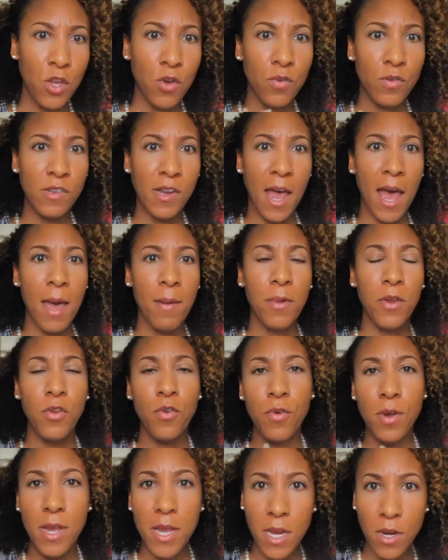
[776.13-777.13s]
your time and
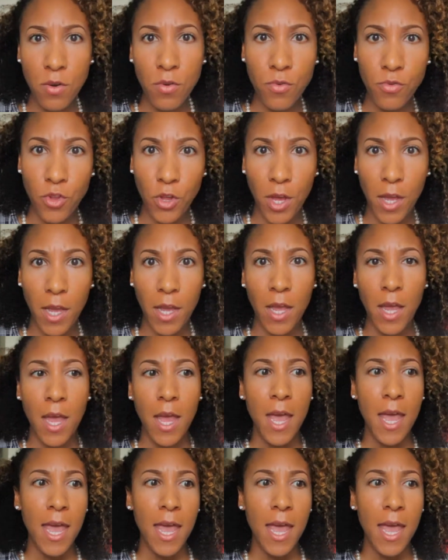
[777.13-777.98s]
your energy